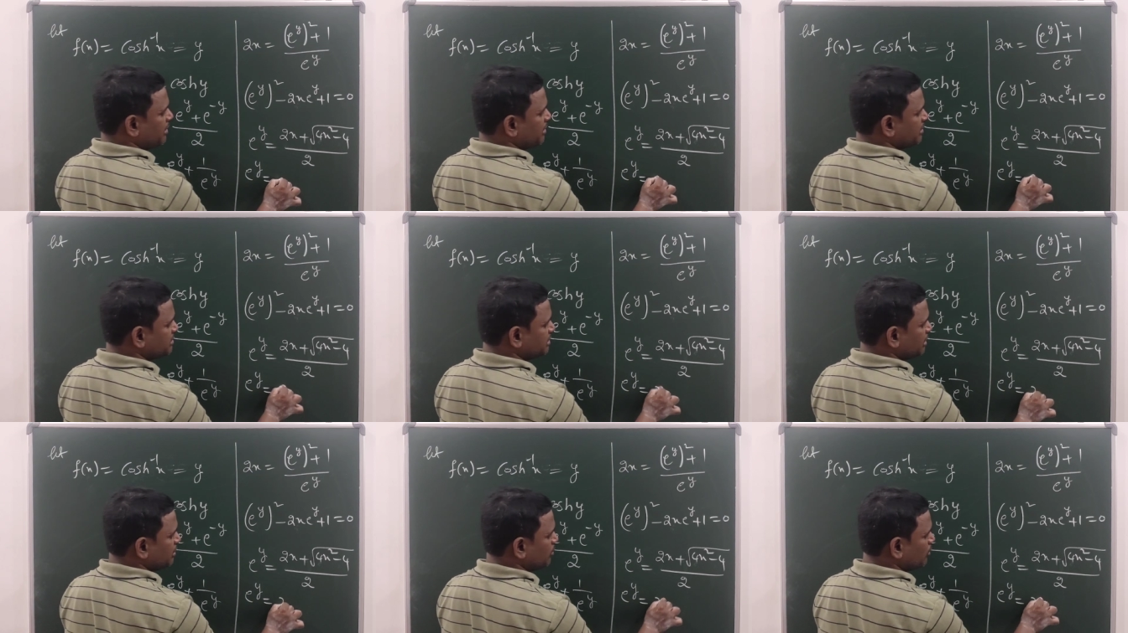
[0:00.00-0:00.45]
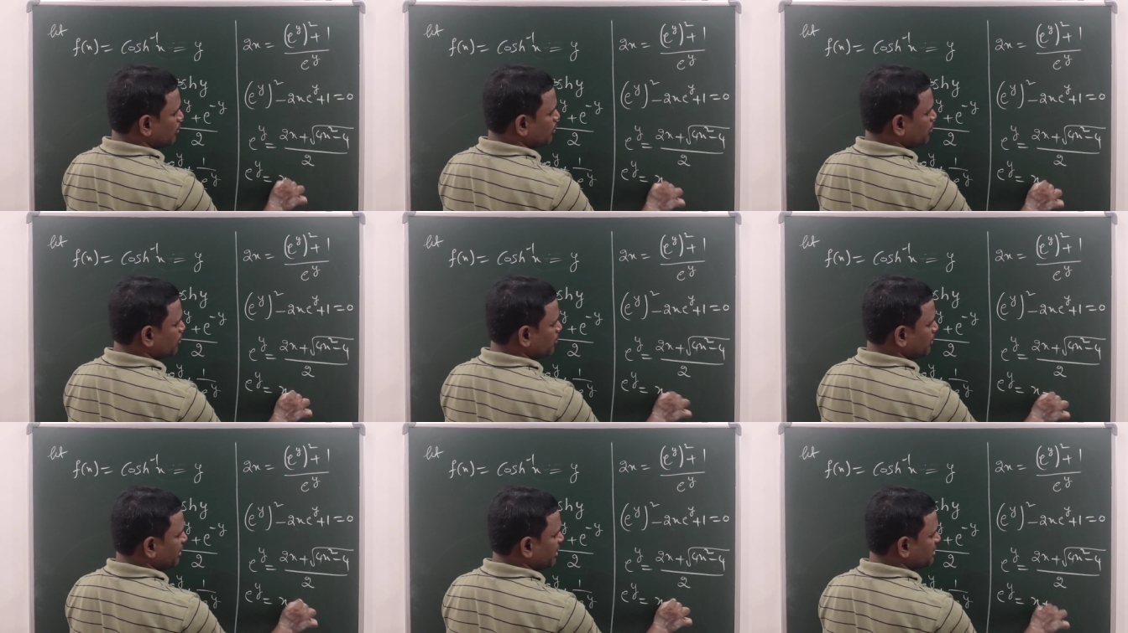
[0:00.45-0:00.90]
is equal
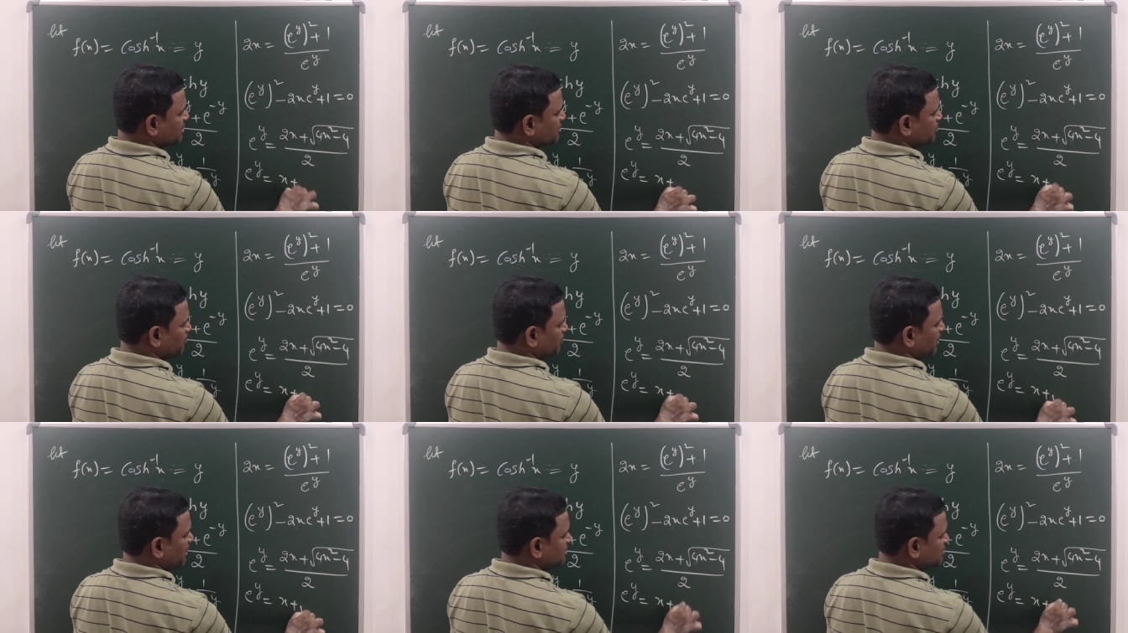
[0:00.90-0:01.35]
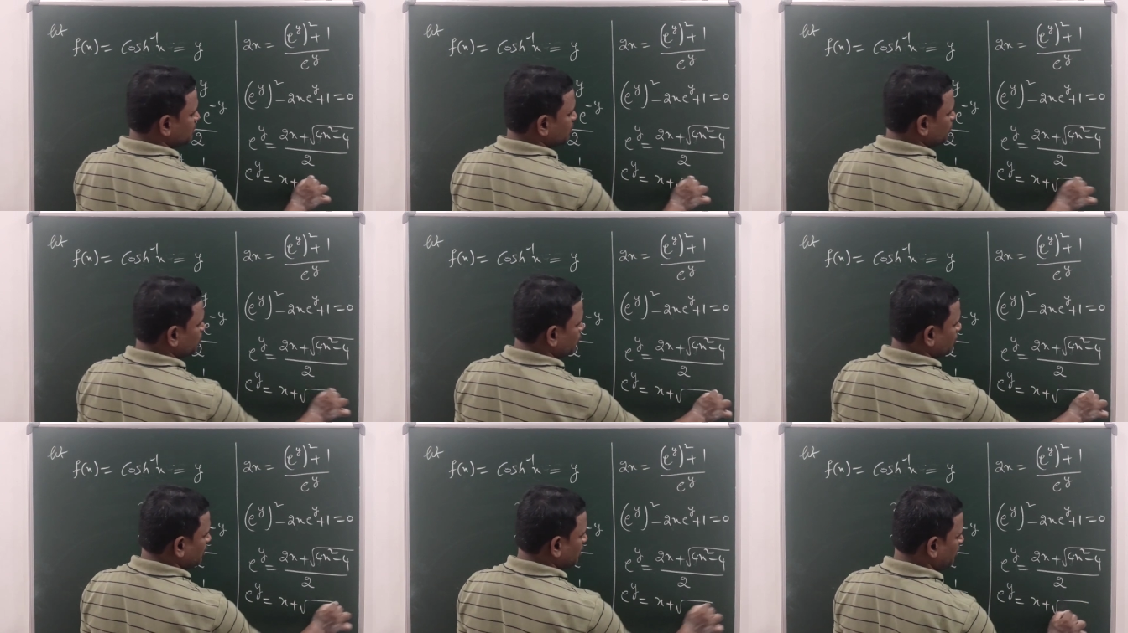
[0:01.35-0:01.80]
to x plus
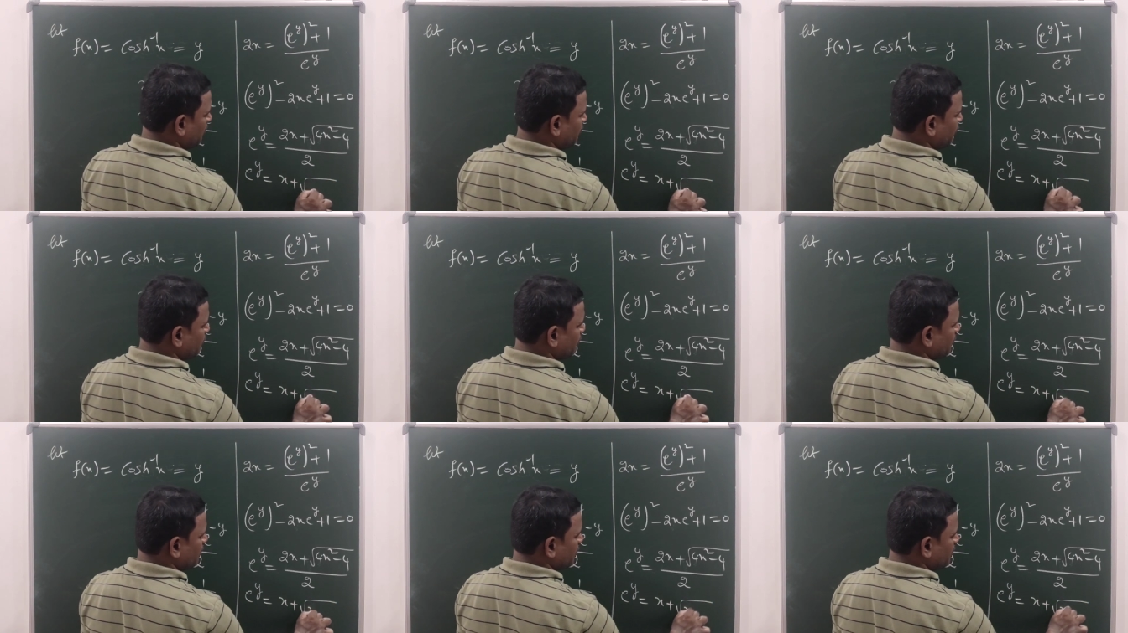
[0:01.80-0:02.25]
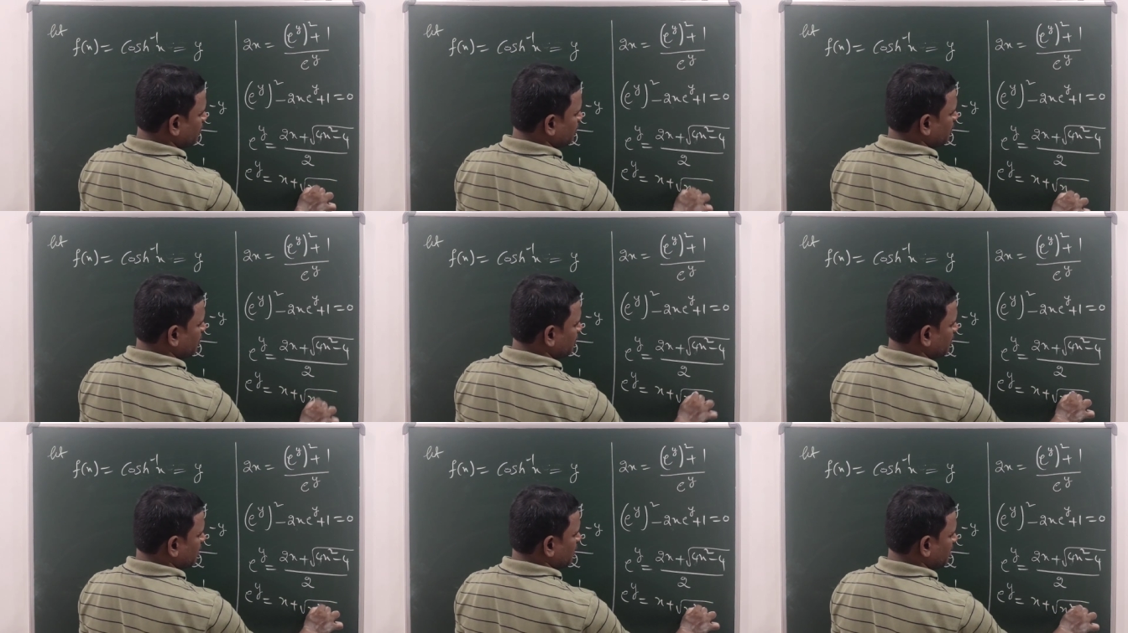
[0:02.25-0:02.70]
root of
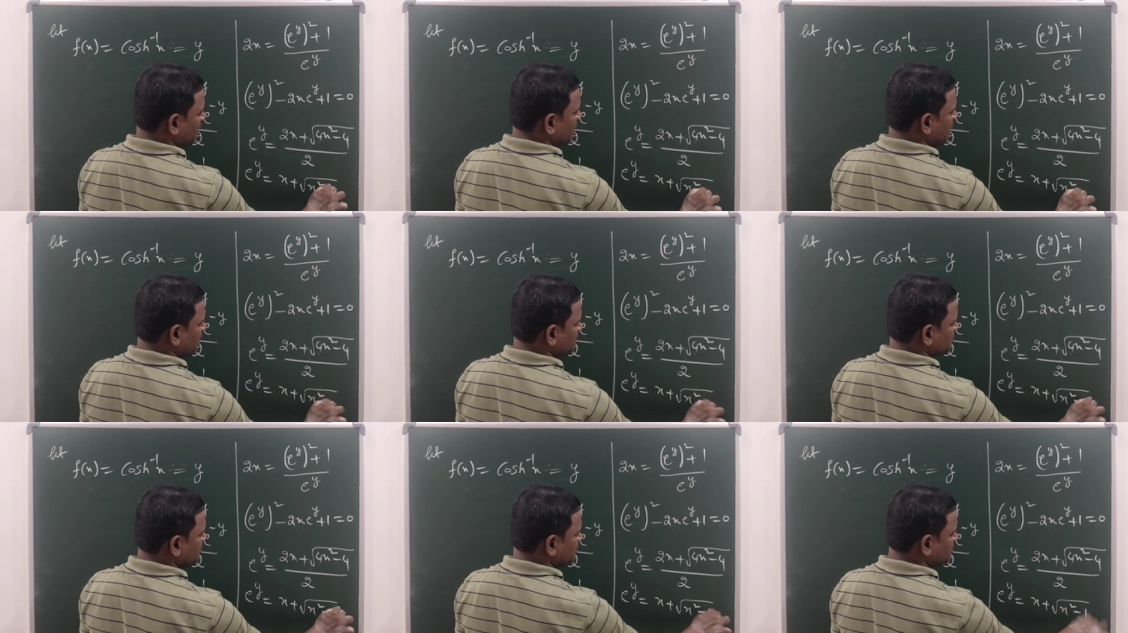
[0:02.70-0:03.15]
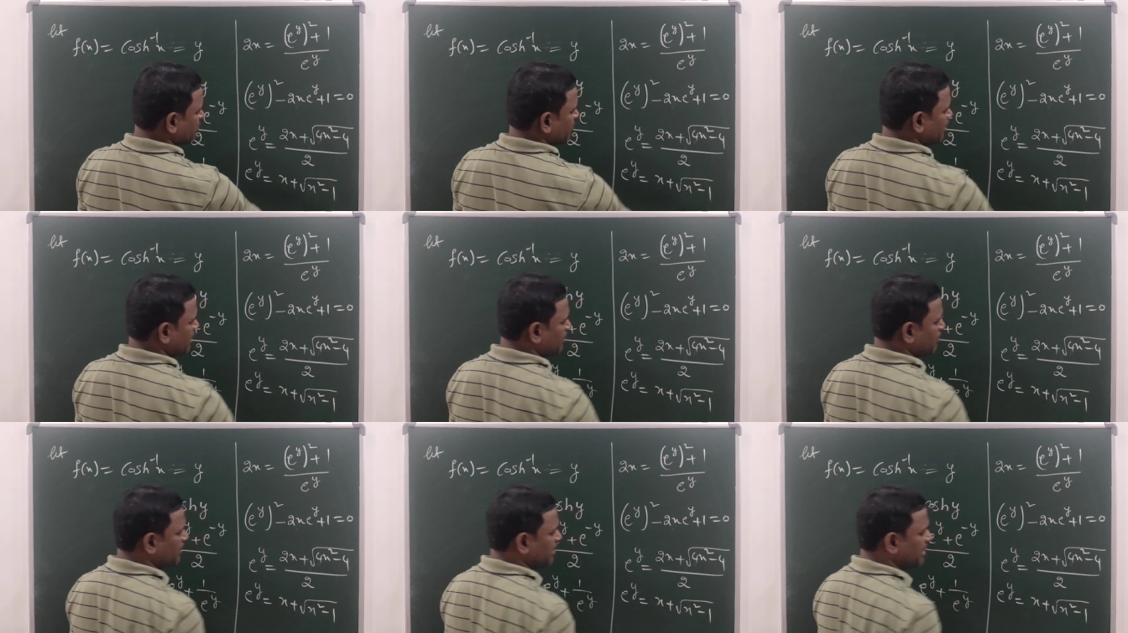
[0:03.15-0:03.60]
x
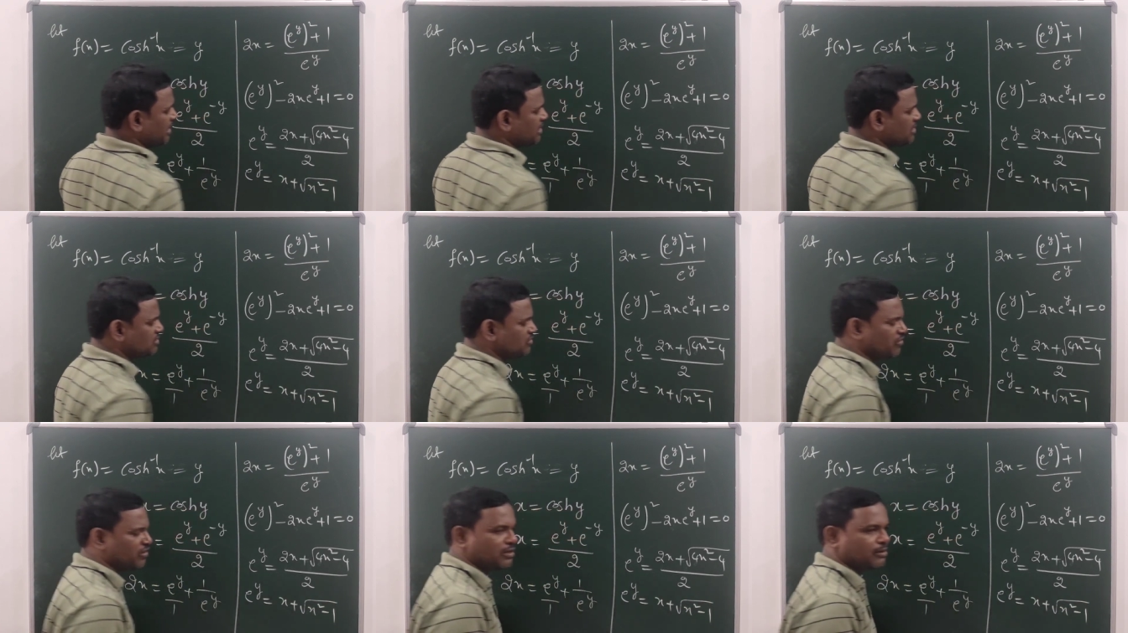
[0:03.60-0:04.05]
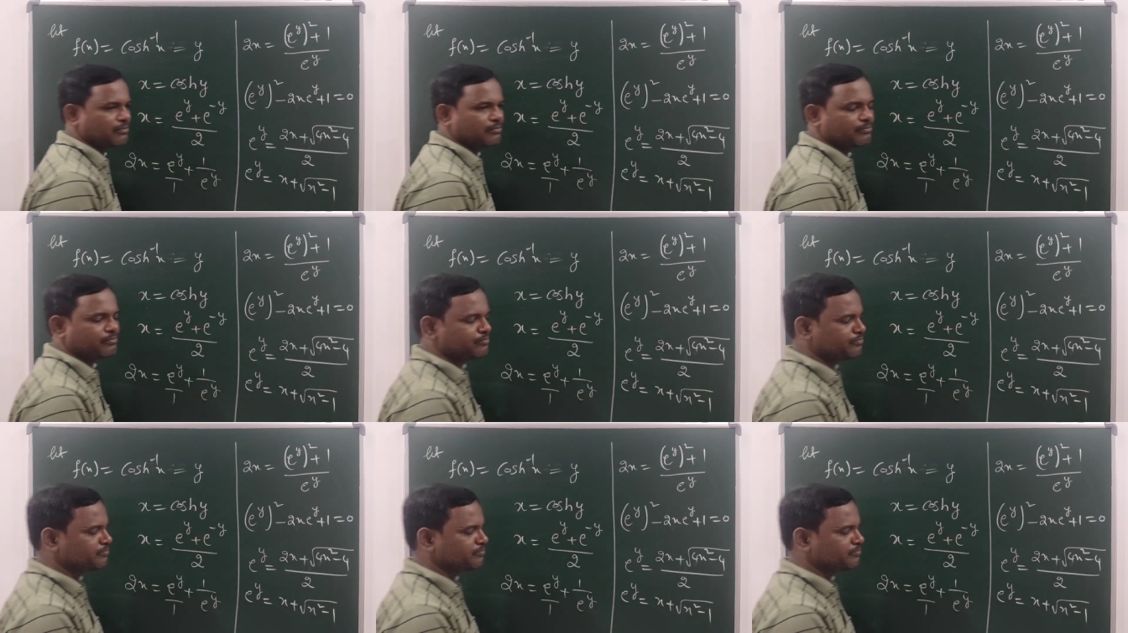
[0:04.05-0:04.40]
square minus 1.